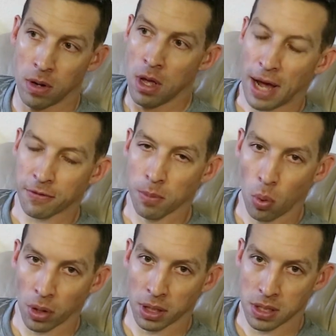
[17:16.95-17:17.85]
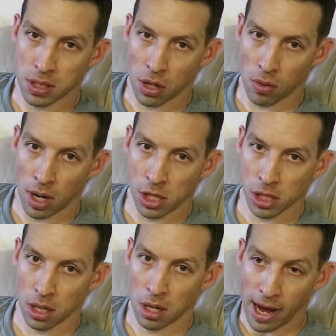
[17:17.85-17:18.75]
But after more
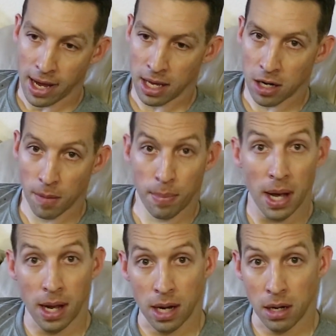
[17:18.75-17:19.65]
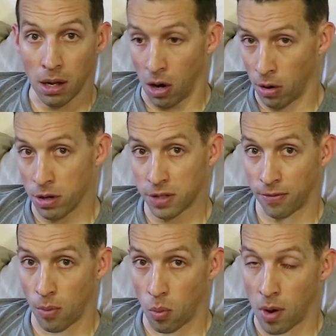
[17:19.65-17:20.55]
consideration, I ended up buying a harness
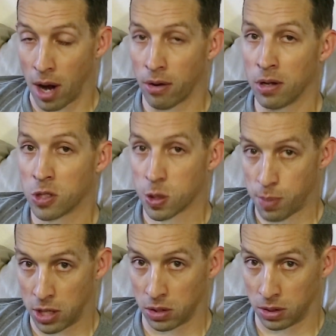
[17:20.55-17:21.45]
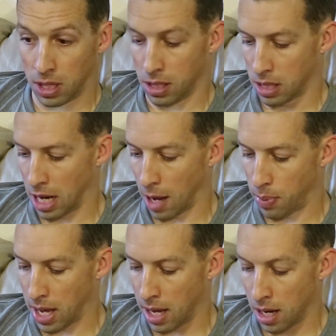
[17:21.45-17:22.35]
from Wiring Specialties, and I
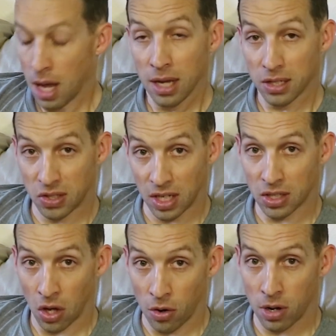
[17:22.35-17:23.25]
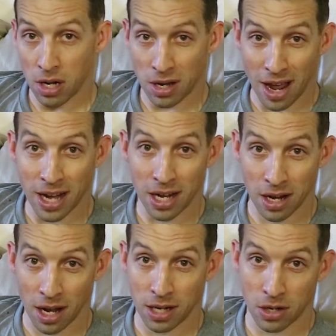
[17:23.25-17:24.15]
paid
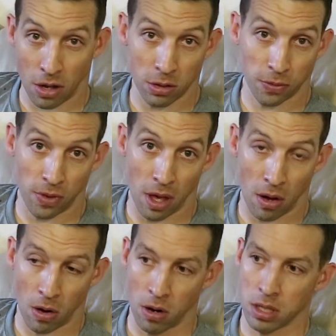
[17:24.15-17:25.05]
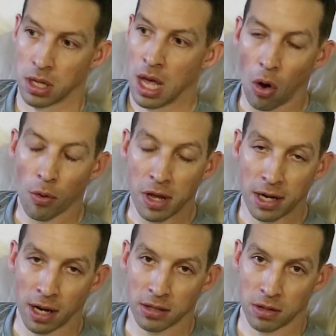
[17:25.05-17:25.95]
$699 for that harness, already
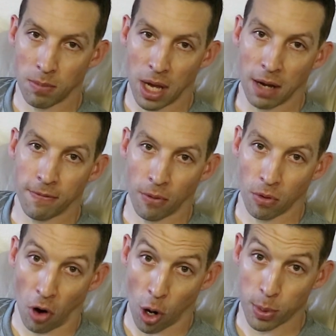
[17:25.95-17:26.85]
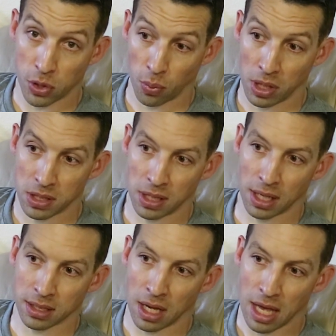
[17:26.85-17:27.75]
custom made for an
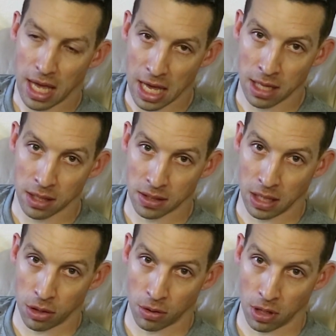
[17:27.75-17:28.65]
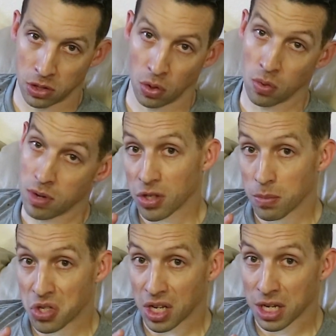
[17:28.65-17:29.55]
RB26 in the Z32.
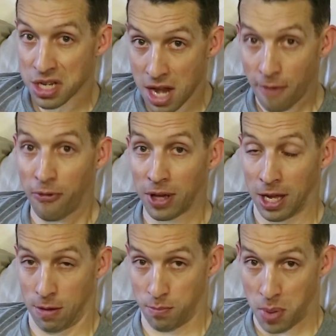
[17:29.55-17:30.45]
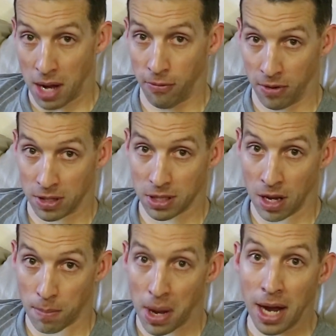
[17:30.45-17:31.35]
Some significant benefits
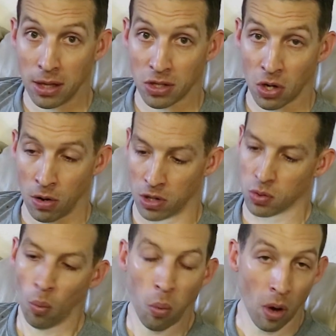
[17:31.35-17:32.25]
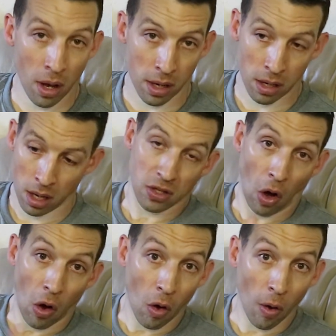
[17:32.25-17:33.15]
in buying this harness. One, it's
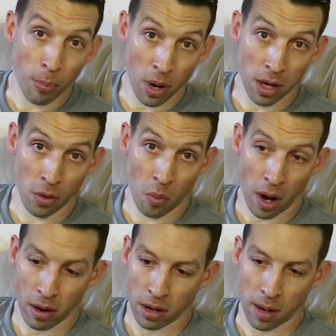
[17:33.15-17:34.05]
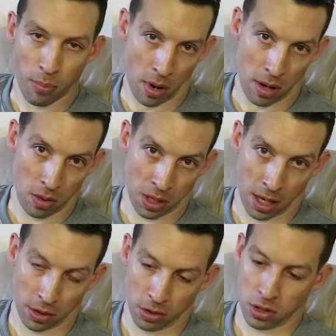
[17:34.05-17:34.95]
all brand new wiring and brand new
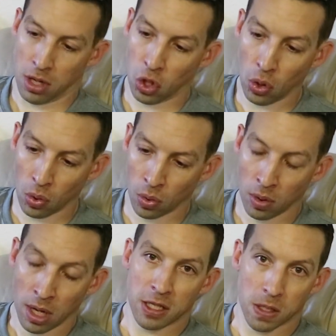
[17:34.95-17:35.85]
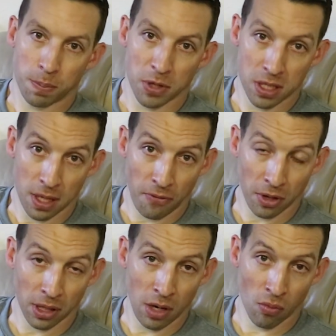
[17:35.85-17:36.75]
connectors. Two, it's
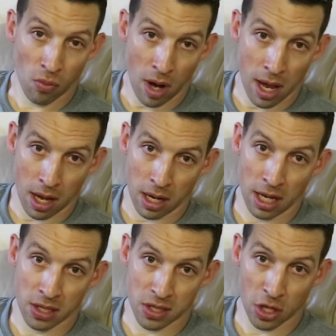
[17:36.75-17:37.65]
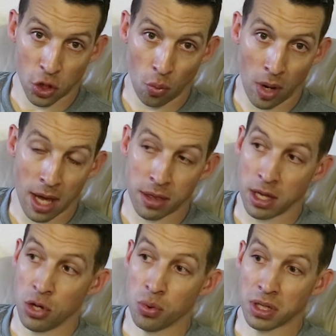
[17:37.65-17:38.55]
specifically ran in such a way
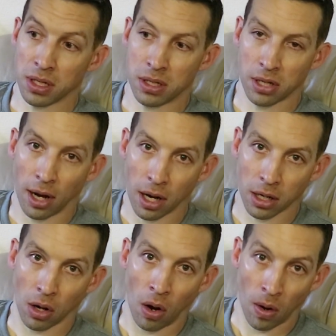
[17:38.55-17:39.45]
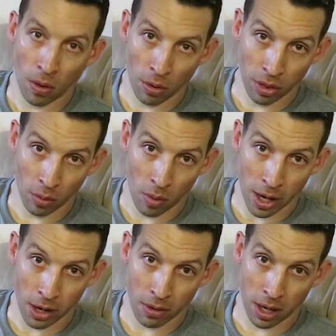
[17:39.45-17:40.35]
that you can tuck all the
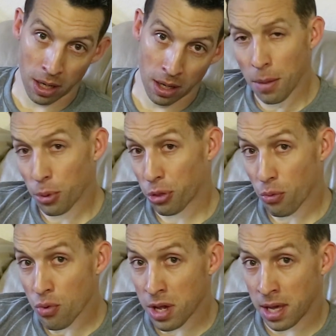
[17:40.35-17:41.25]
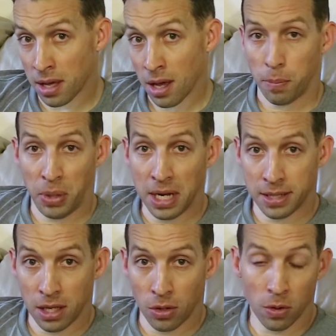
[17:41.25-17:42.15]
wiring. Number three, the
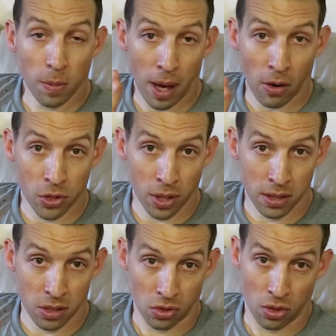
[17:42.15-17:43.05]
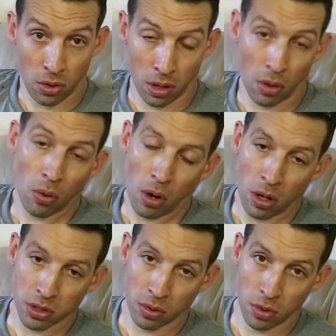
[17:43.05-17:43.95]
PTU, the power transistor unit, or
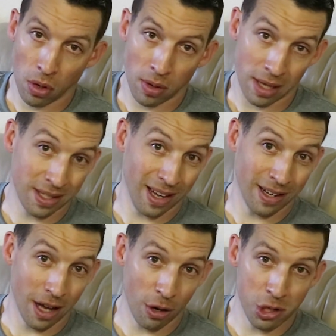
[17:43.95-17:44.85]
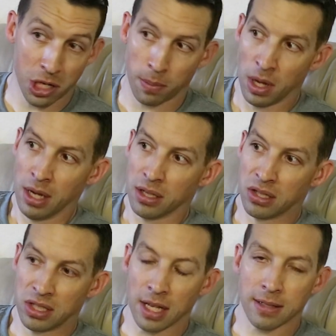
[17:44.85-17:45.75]
also known as the igniter chip,
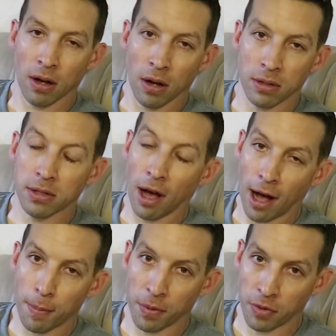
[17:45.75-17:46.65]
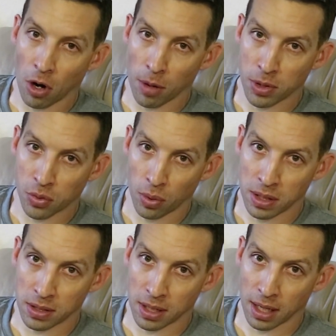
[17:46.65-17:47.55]
sits on top of the
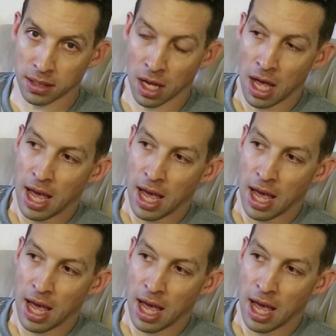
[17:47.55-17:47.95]
RB26.